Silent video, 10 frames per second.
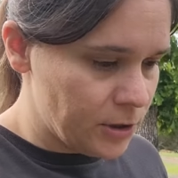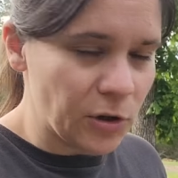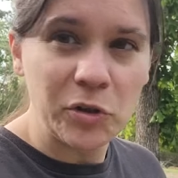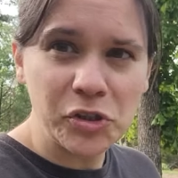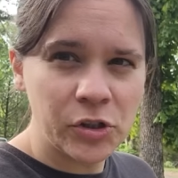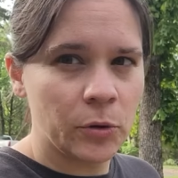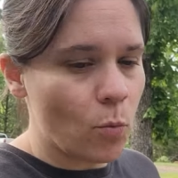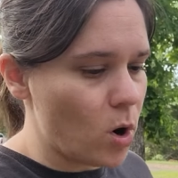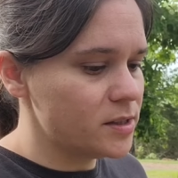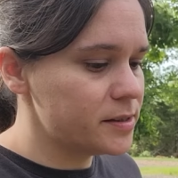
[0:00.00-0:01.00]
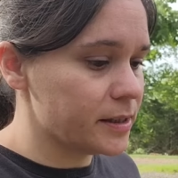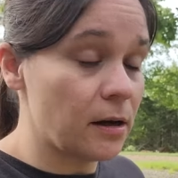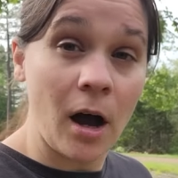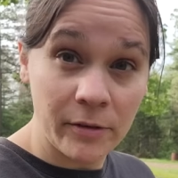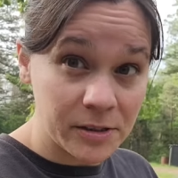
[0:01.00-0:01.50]
you know, there's certain ones
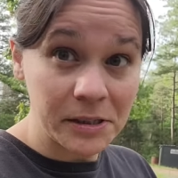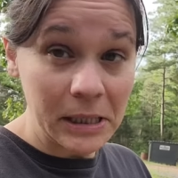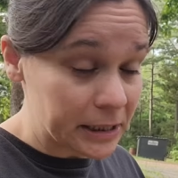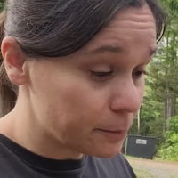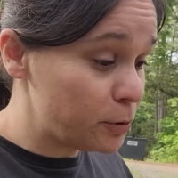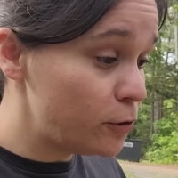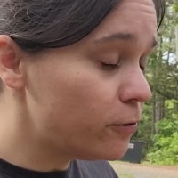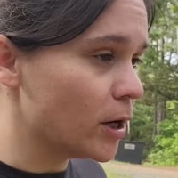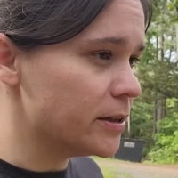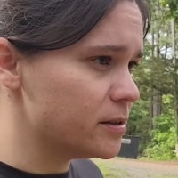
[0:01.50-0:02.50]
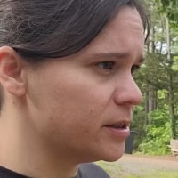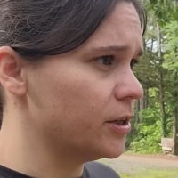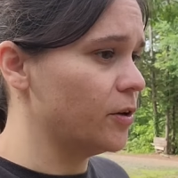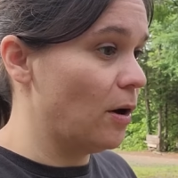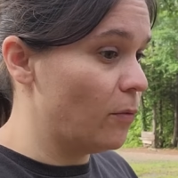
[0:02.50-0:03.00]
that obviously like the poof ones,
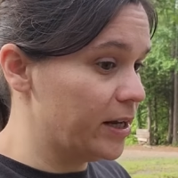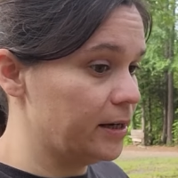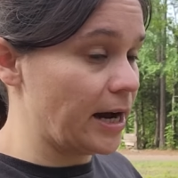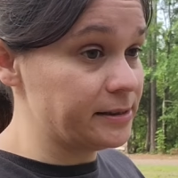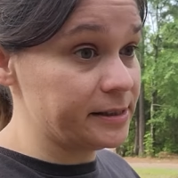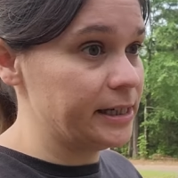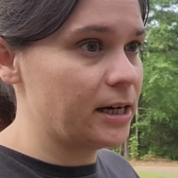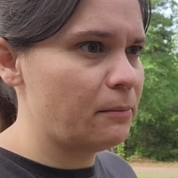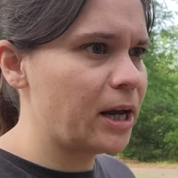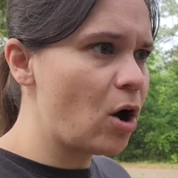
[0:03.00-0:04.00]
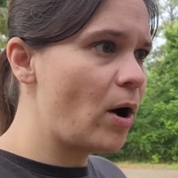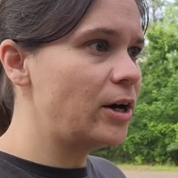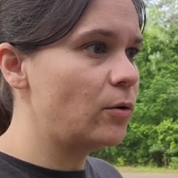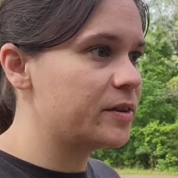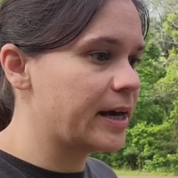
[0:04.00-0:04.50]
you know, that we I see and I'm like, oh, I
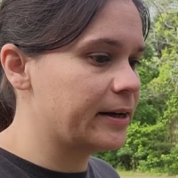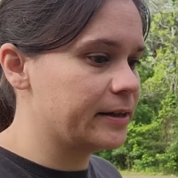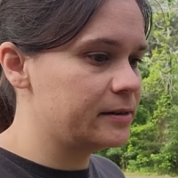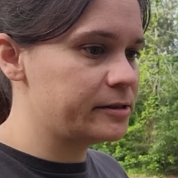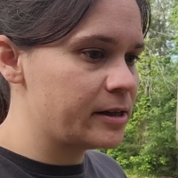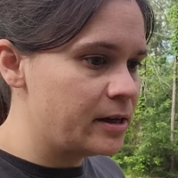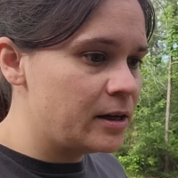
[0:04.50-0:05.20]
know what that is.